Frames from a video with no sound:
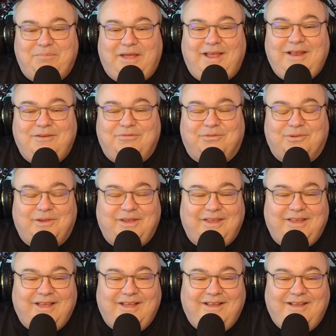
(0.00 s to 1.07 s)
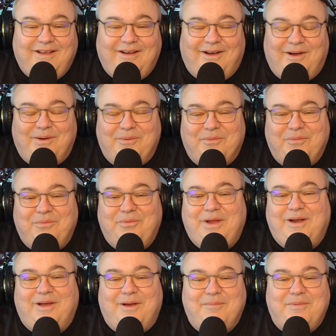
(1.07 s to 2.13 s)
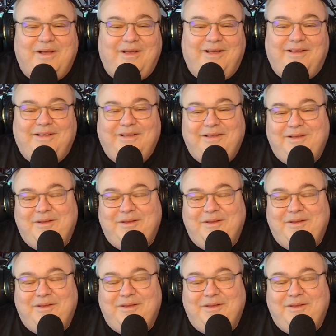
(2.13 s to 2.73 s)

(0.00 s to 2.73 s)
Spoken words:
painfully when I'm